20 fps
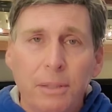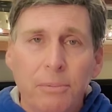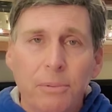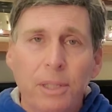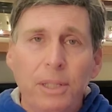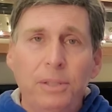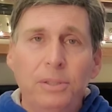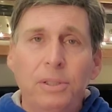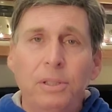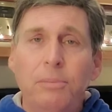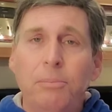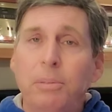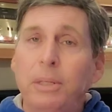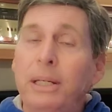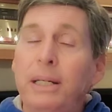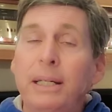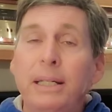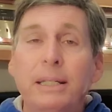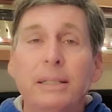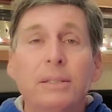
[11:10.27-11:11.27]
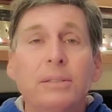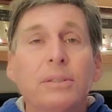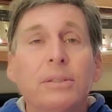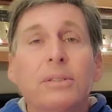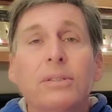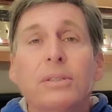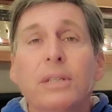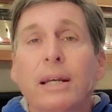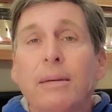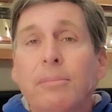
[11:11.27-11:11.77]
The reason being is
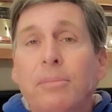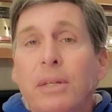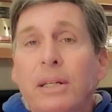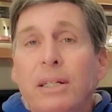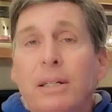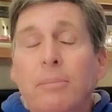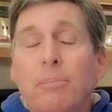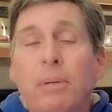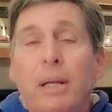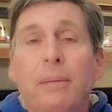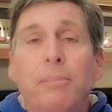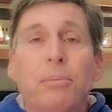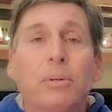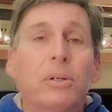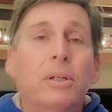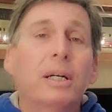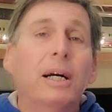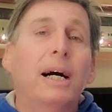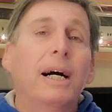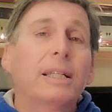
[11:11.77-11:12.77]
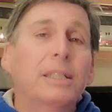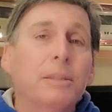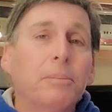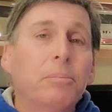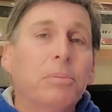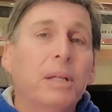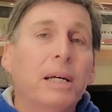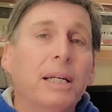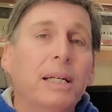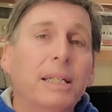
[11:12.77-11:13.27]
the same thing that people are
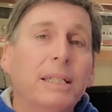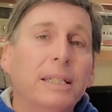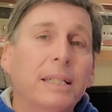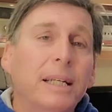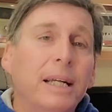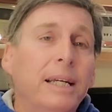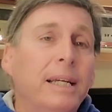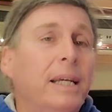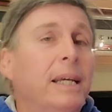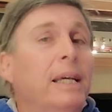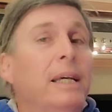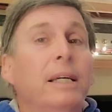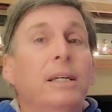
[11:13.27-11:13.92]
contemplating today.